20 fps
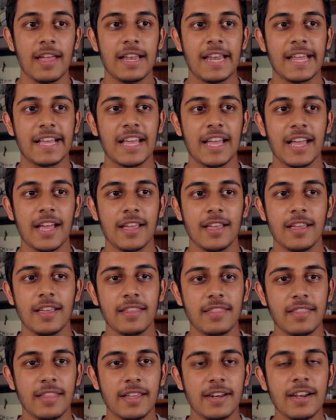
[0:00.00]
like
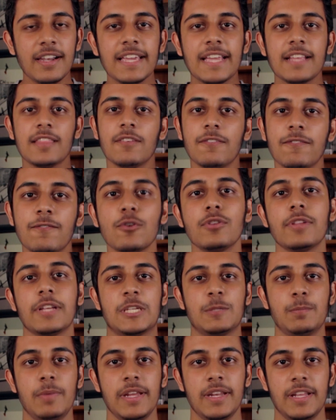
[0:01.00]
they really get the full
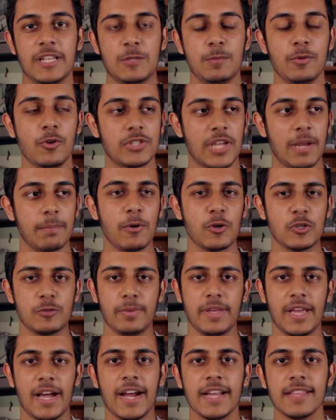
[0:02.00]
experience because I post
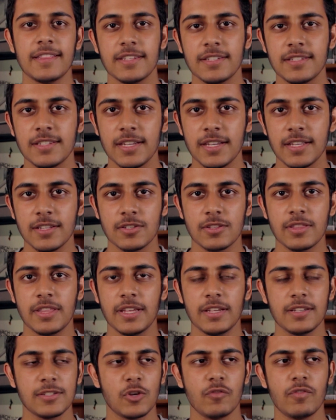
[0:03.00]
behind the scenes
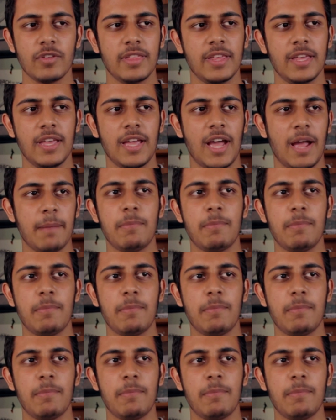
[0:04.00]
things over there.